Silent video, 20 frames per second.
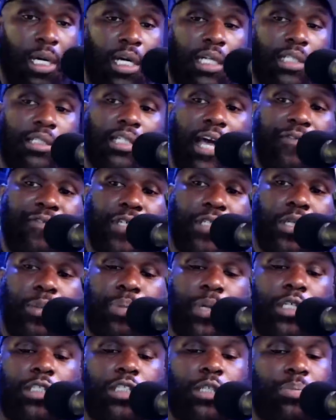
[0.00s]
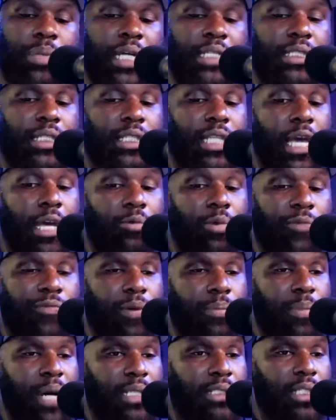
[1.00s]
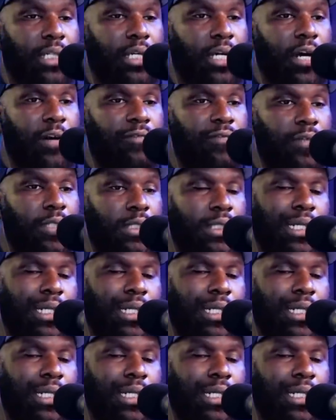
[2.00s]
A cipher is a person, place, a thing within my circumference.